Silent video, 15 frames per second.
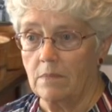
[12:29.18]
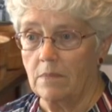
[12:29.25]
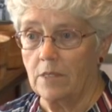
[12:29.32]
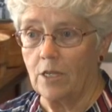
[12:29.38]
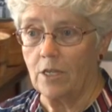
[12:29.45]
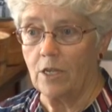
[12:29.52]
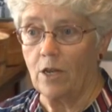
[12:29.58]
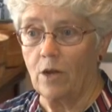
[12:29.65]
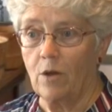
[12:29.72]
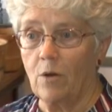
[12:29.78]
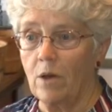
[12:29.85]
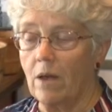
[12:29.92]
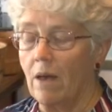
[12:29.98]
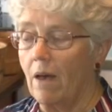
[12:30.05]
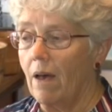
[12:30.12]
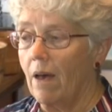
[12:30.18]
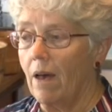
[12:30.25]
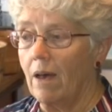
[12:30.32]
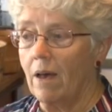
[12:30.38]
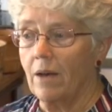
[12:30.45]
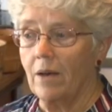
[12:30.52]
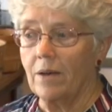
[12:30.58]
you know
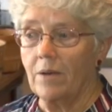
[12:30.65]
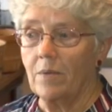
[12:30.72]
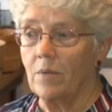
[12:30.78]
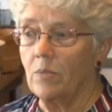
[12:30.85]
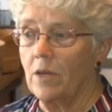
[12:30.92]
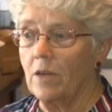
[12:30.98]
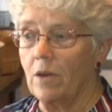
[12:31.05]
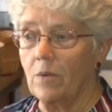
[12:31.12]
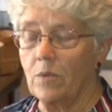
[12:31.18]
uh, when,